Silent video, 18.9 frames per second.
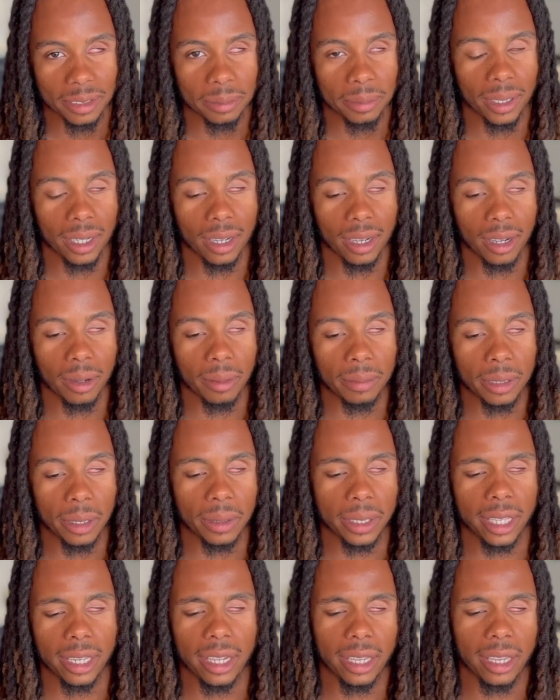But
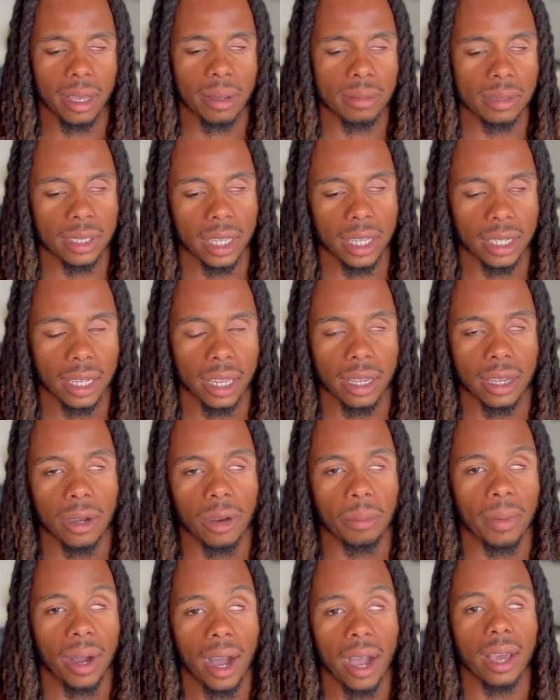they kept saying like, oh,
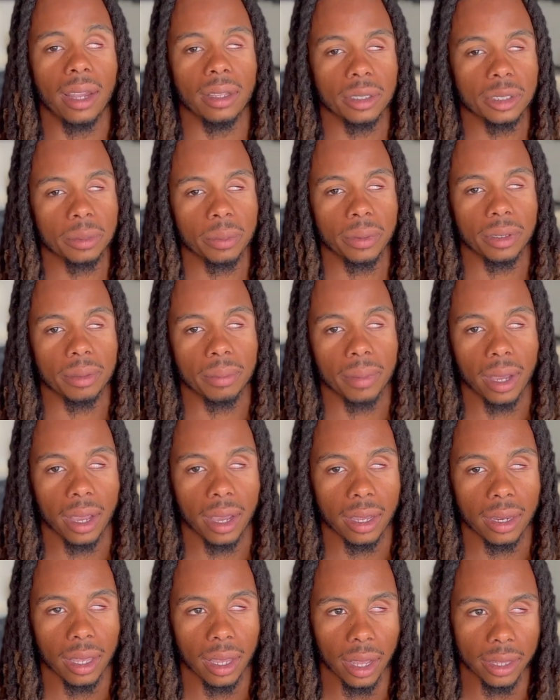my eye looks really
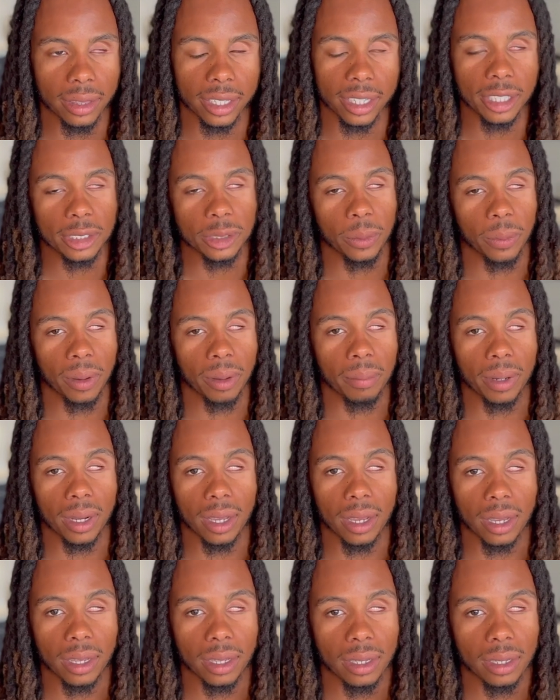bad. I think he's going
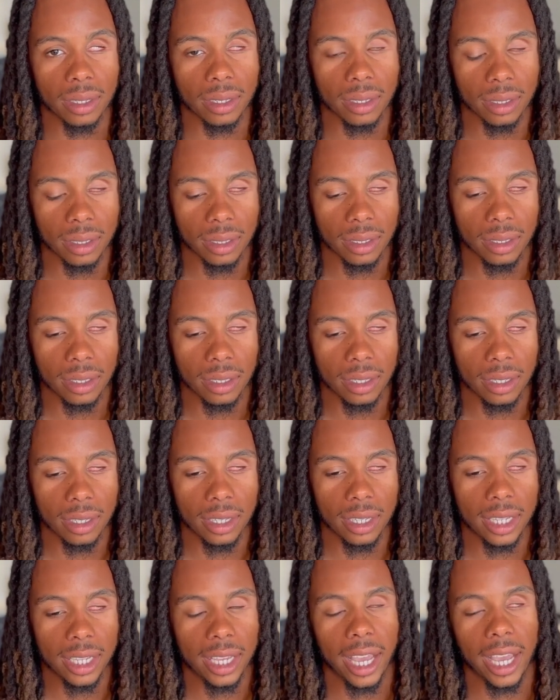blind.
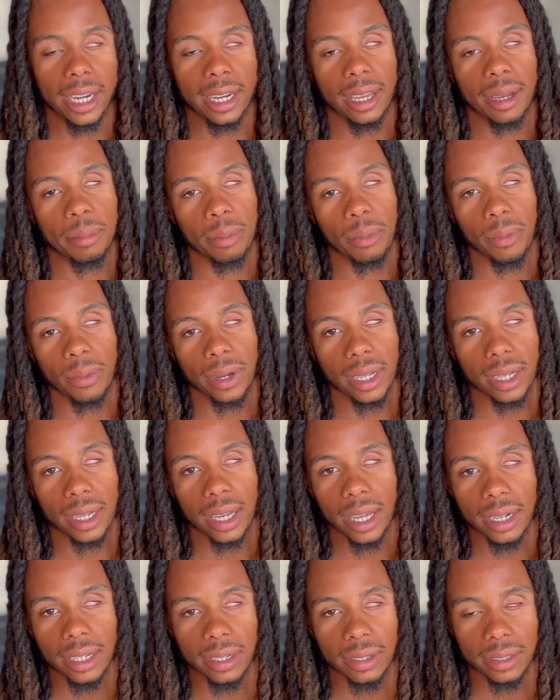At that point, I
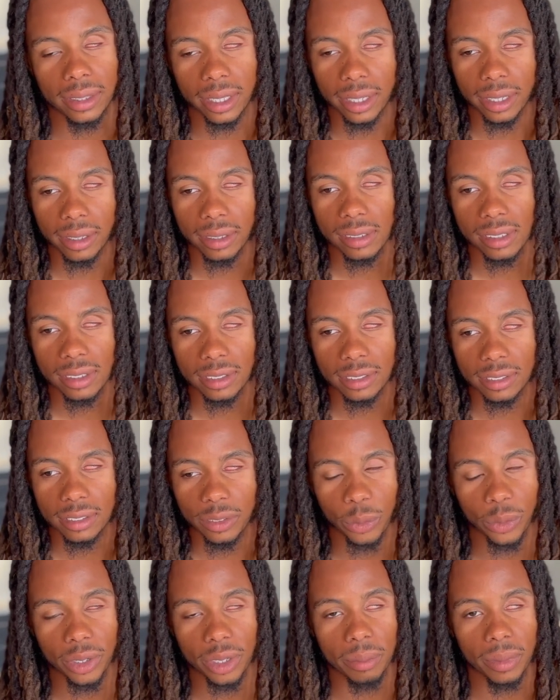didn't think
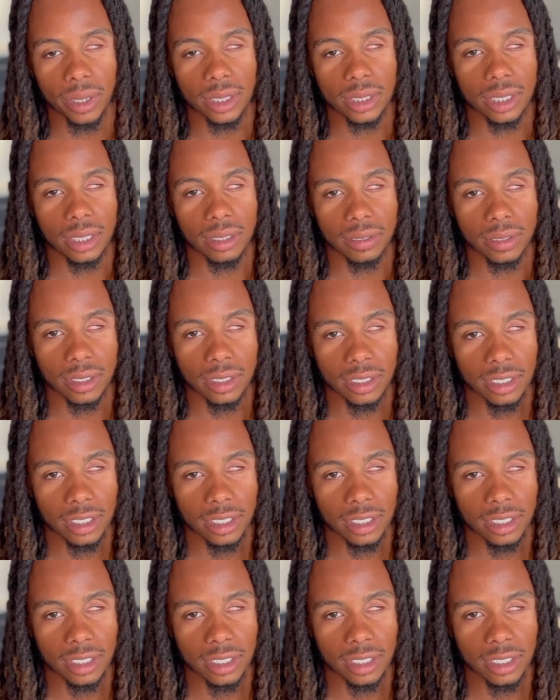really much of it.